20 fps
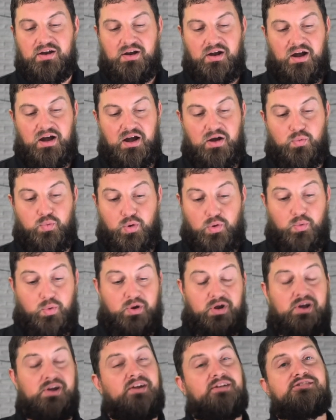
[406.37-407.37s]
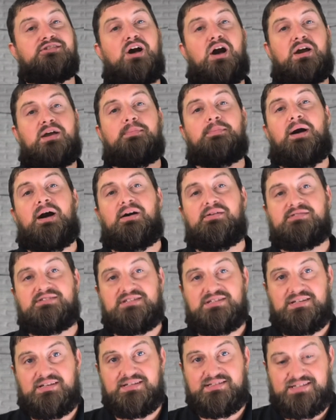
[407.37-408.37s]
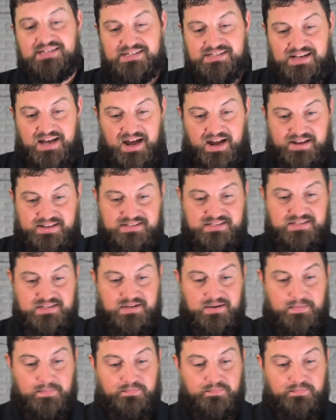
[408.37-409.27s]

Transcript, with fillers: uh, what we're going to talk about tonight.